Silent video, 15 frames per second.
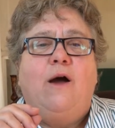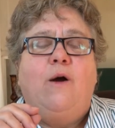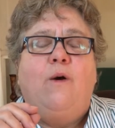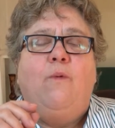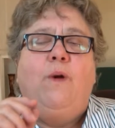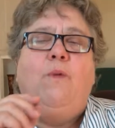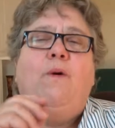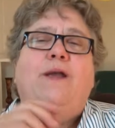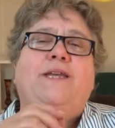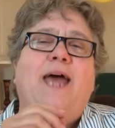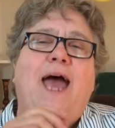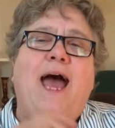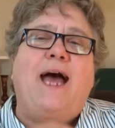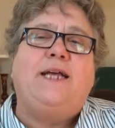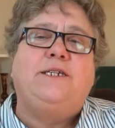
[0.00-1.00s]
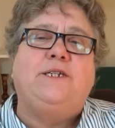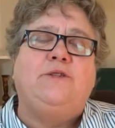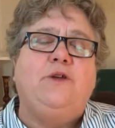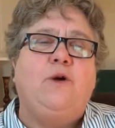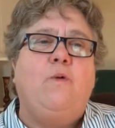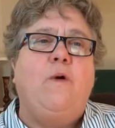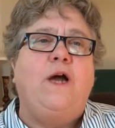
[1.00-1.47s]
we want to ask
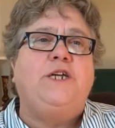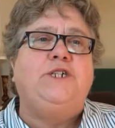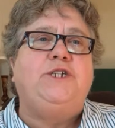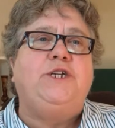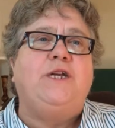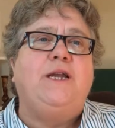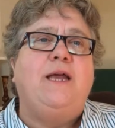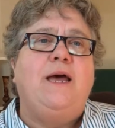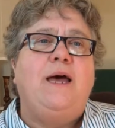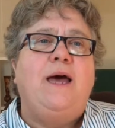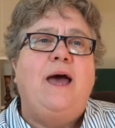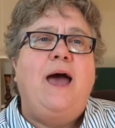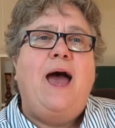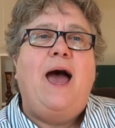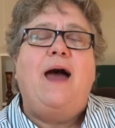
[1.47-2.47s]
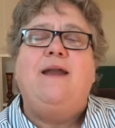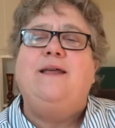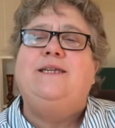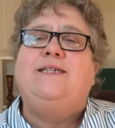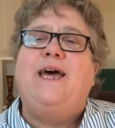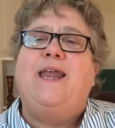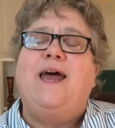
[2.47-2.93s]
the question, how
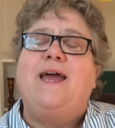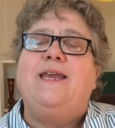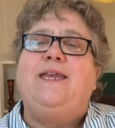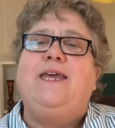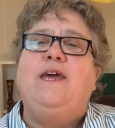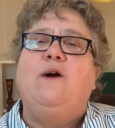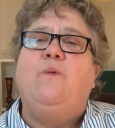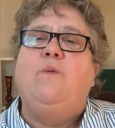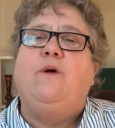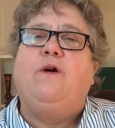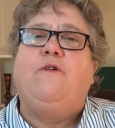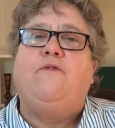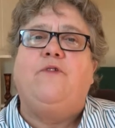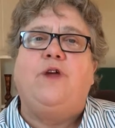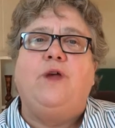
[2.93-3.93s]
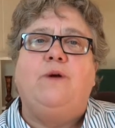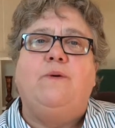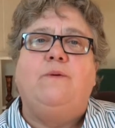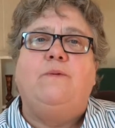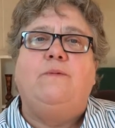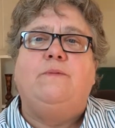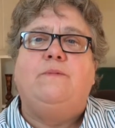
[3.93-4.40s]
does that idea work for you?
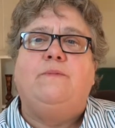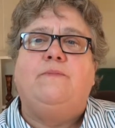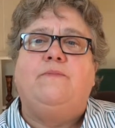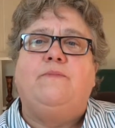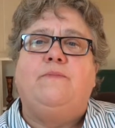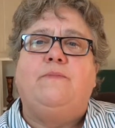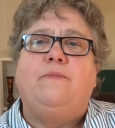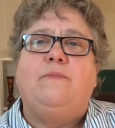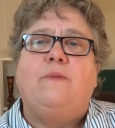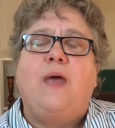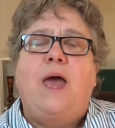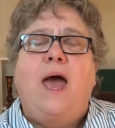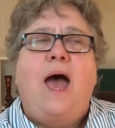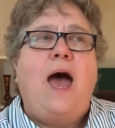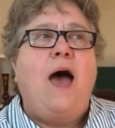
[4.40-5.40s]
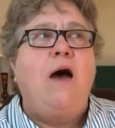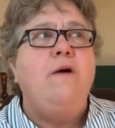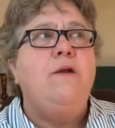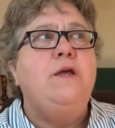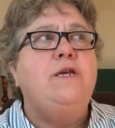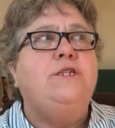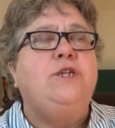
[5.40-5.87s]
How
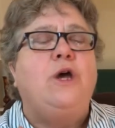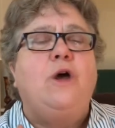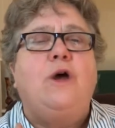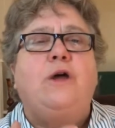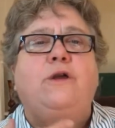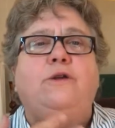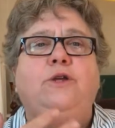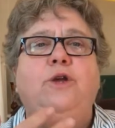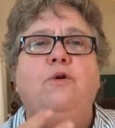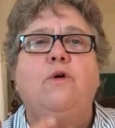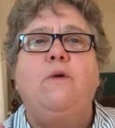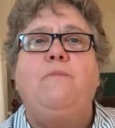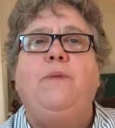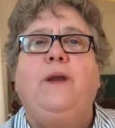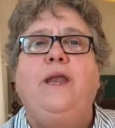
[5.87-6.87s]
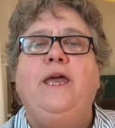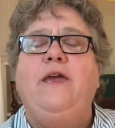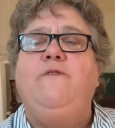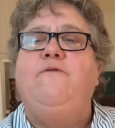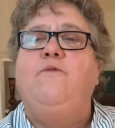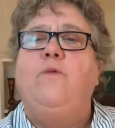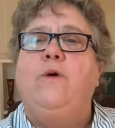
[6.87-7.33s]
does your
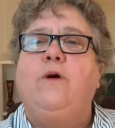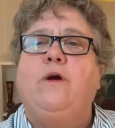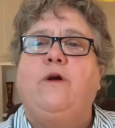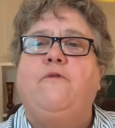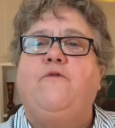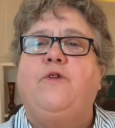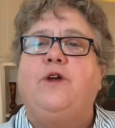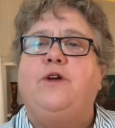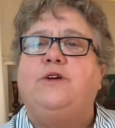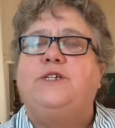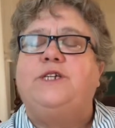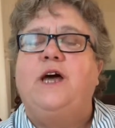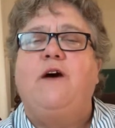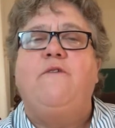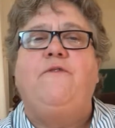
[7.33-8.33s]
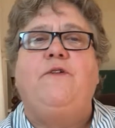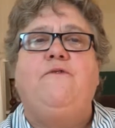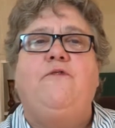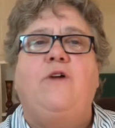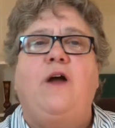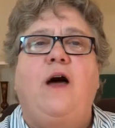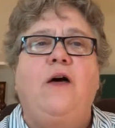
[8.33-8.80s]
belief work for yourself and
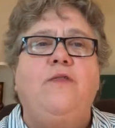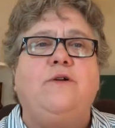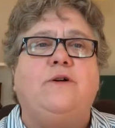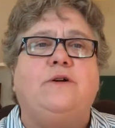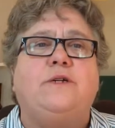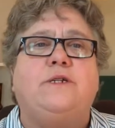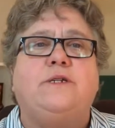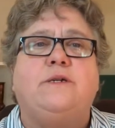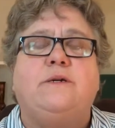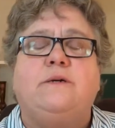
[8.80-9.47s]
for others?